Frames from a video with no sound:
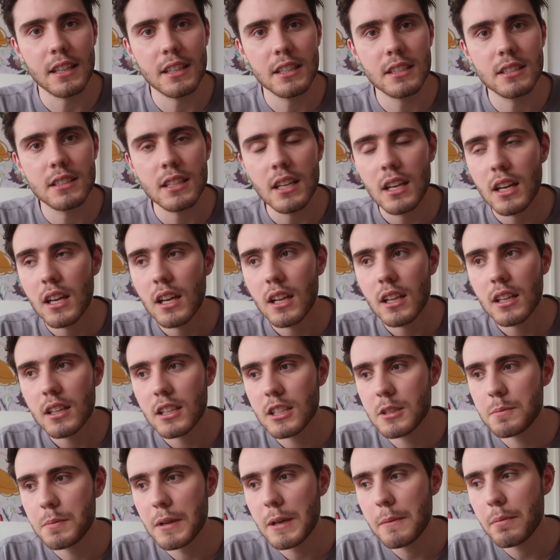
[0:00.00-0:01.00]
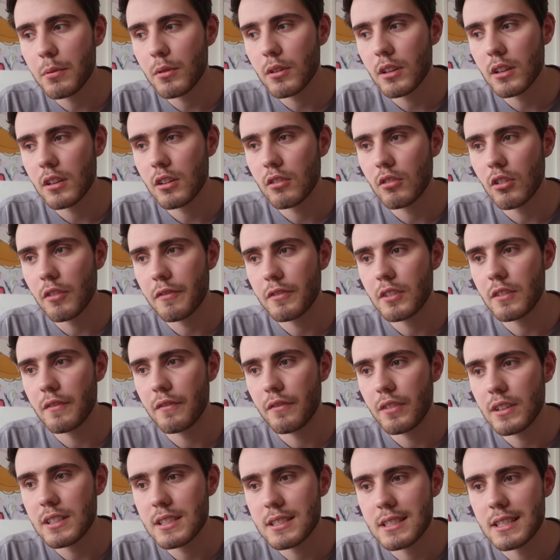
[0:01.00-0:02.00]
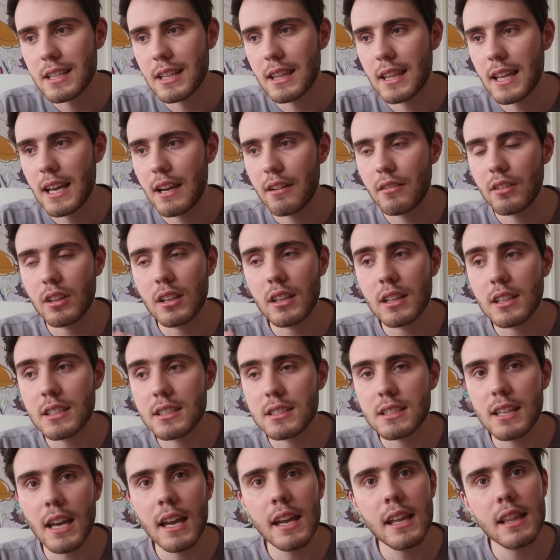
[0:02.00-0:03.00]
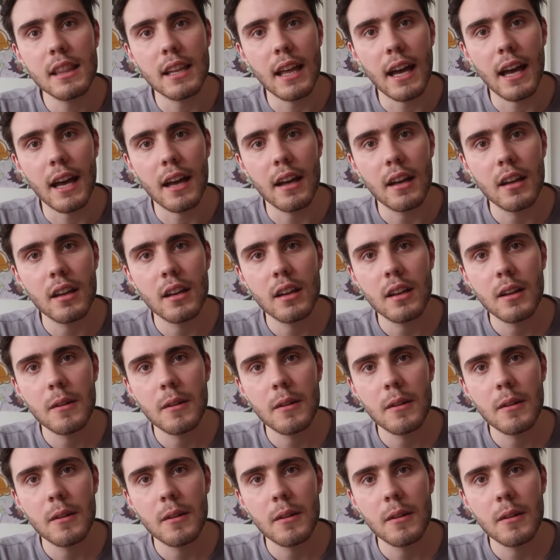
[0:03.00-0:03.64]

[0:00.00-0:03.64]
These people that are often visiting there and that are staying there